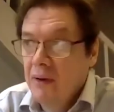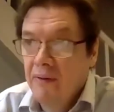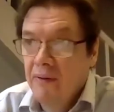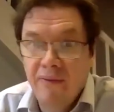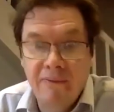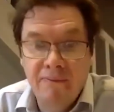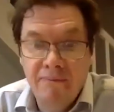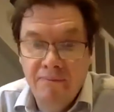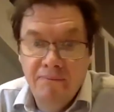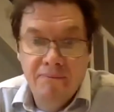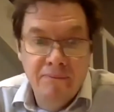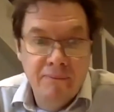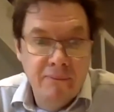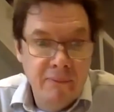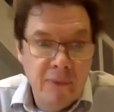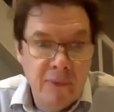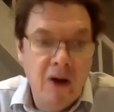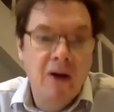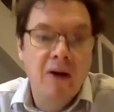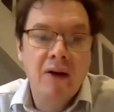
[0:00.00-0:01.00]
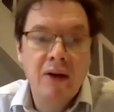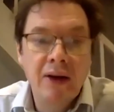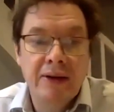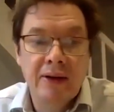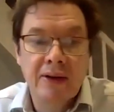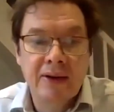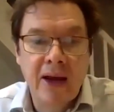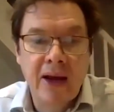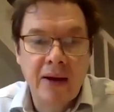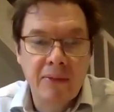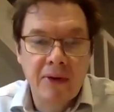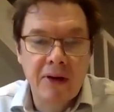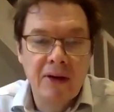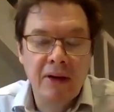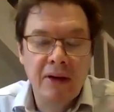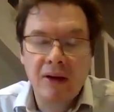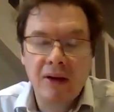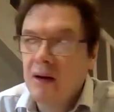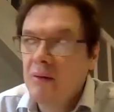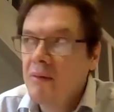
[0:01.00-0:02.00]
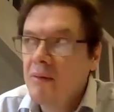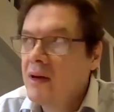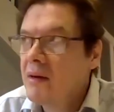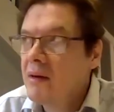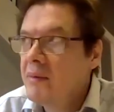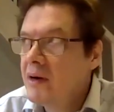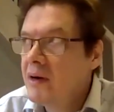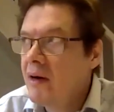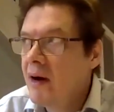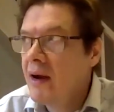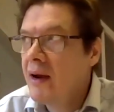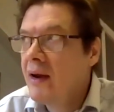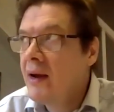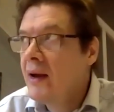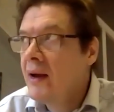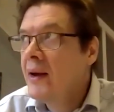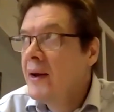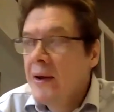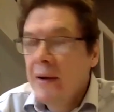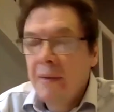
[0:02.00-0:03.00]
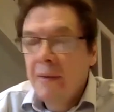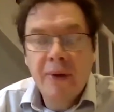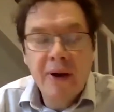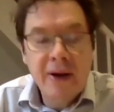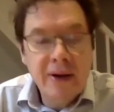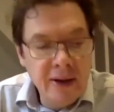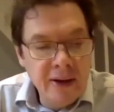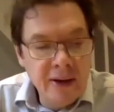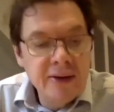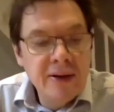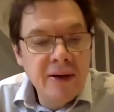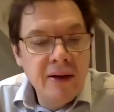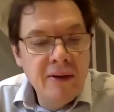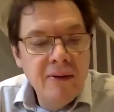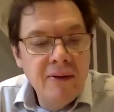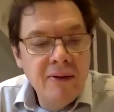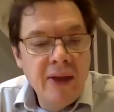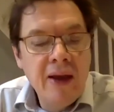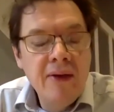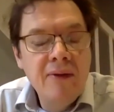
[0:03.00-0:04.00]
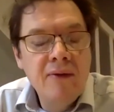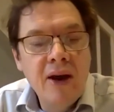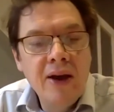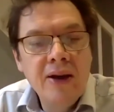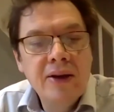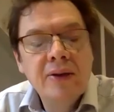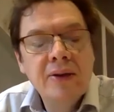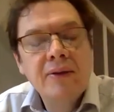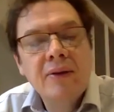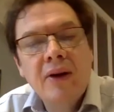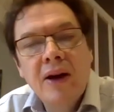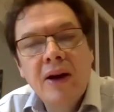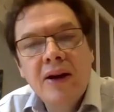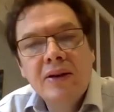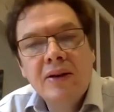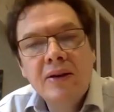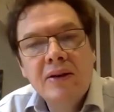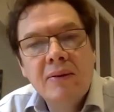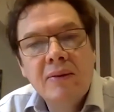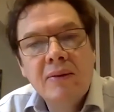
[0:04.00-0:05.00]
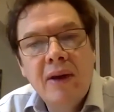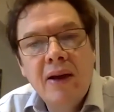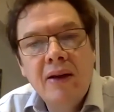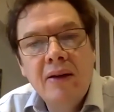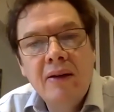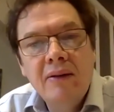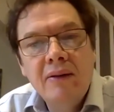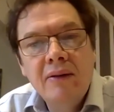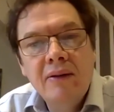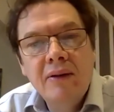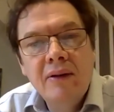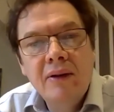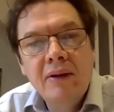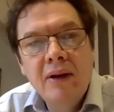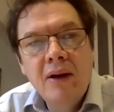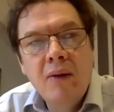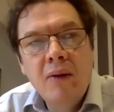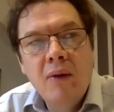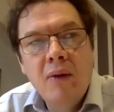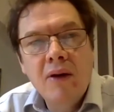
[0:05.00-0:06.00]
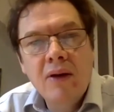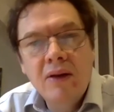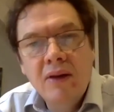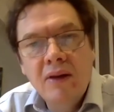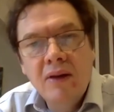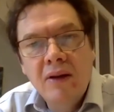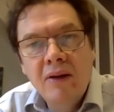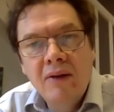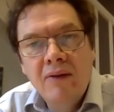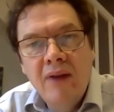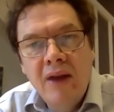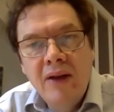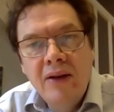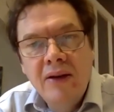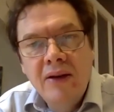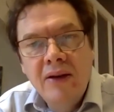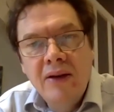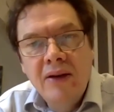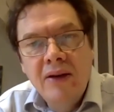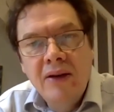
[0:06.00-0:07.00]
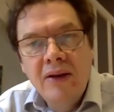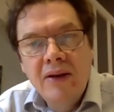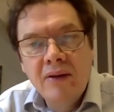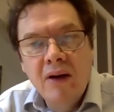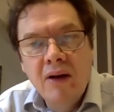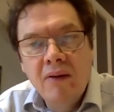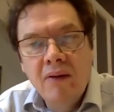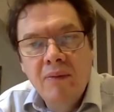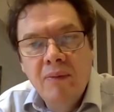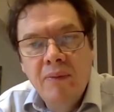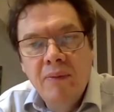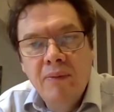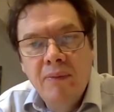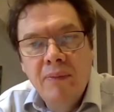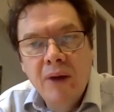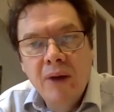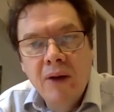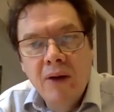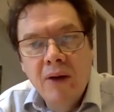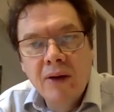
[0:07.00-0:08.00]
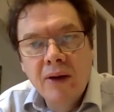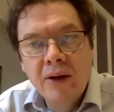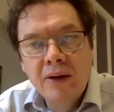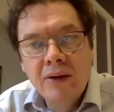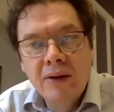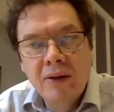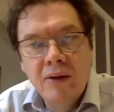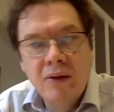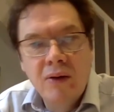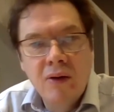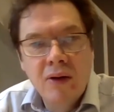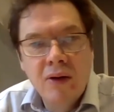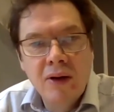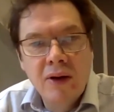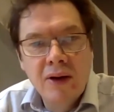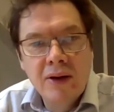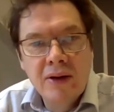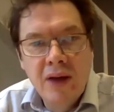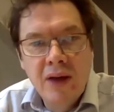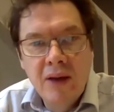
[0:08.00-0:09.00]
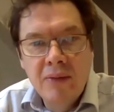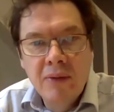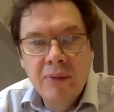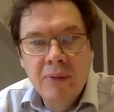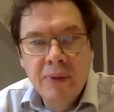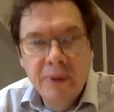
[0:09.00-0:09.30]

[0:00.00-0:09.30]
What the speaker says: could be, or at least a segment of the economy could be great. But it does then raise some questions about what are the advantages of belonging to an organised